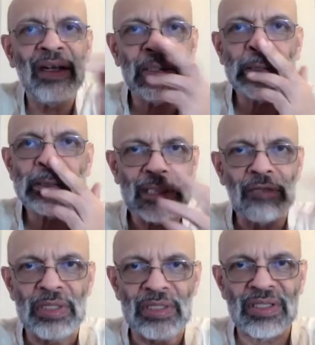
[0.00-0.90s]
in the
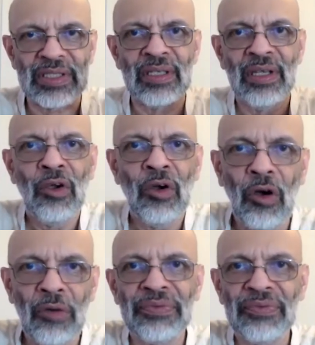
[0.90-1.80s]
sequence
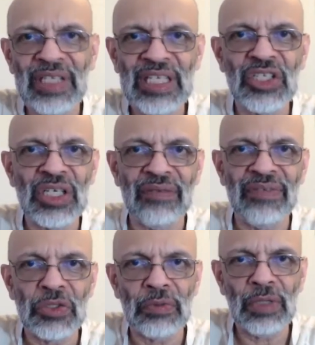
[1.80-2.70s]
of each
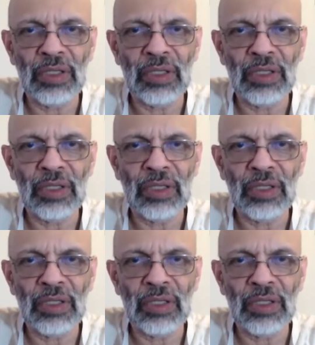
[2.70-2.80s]
individual